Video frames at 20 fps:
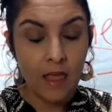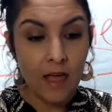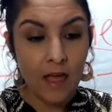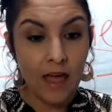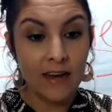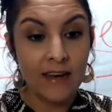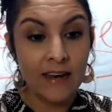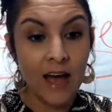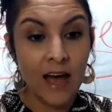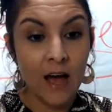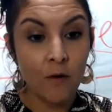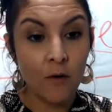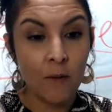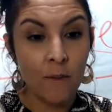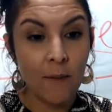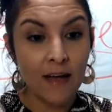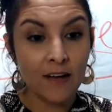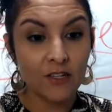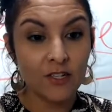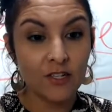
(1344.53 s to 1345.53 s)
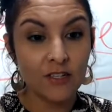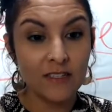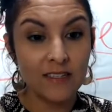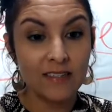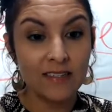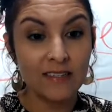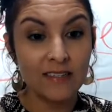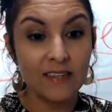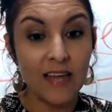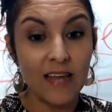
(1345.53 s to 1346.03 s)
And now I'm actually
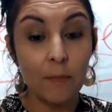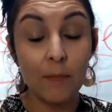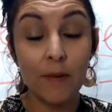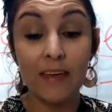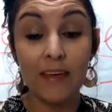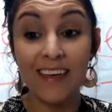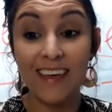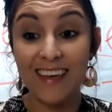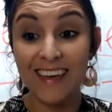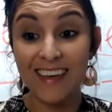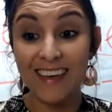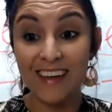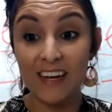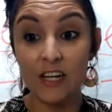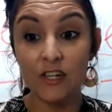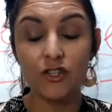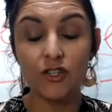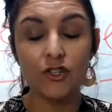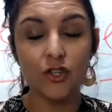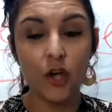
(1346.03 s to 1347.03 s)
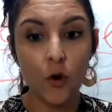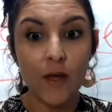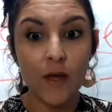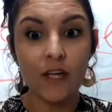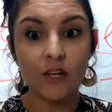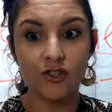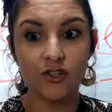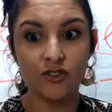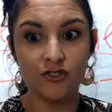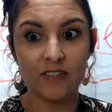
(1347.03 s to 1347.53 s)
stepping in. It's so
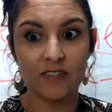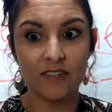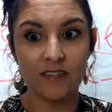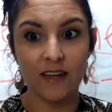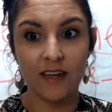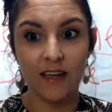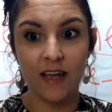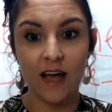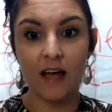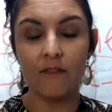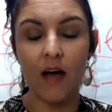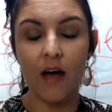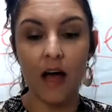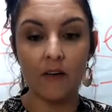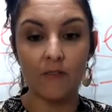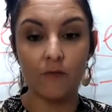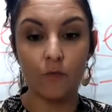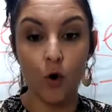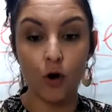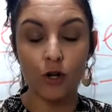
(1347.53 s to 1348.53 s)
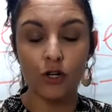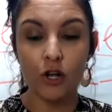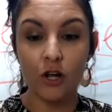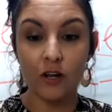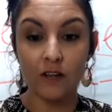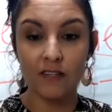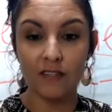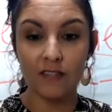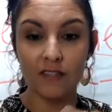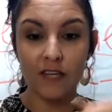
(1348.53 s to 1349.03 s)
interesting. I've worked
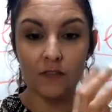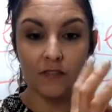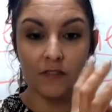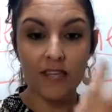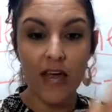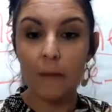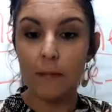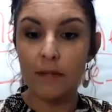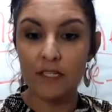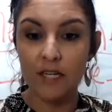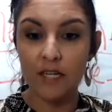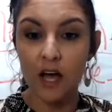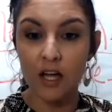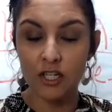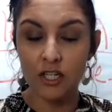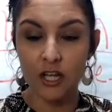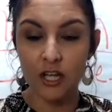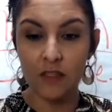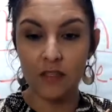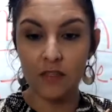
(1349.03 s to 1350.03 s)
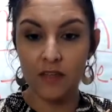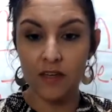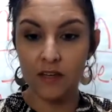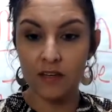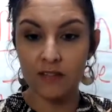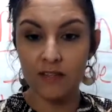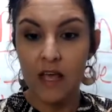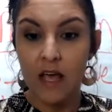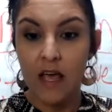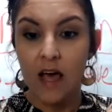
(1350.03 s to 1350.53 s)
on the self-sabotaging
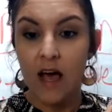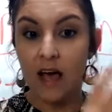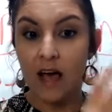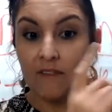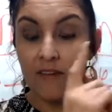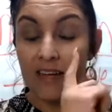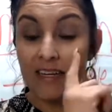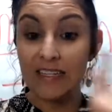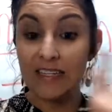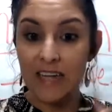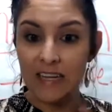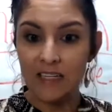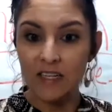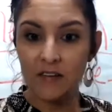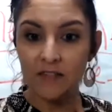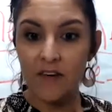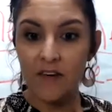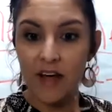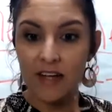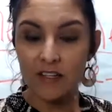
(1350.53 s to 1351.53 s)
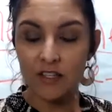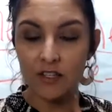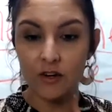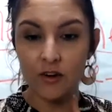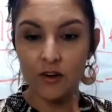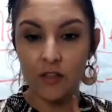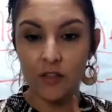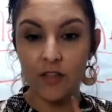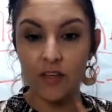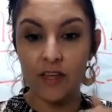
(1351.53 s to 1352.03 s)
things. I've identified
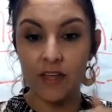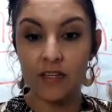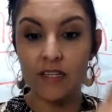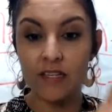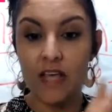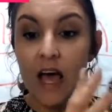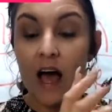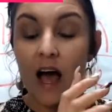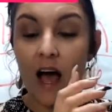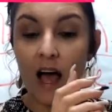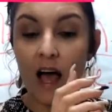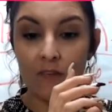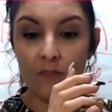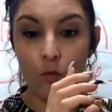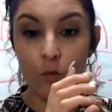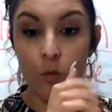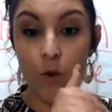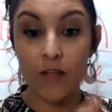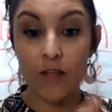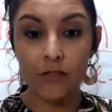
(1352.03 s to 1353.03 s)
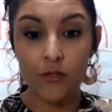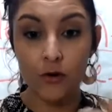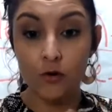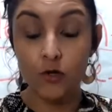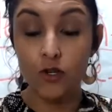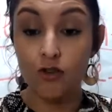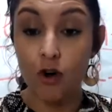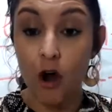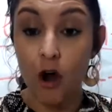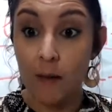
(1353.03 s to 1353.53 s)
certain things. I've went through
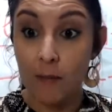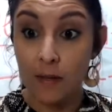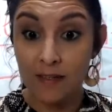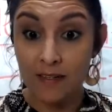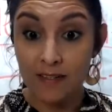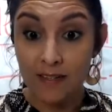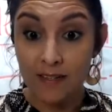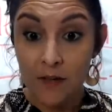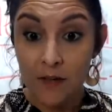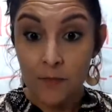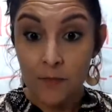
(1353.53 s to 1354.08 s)
trauma,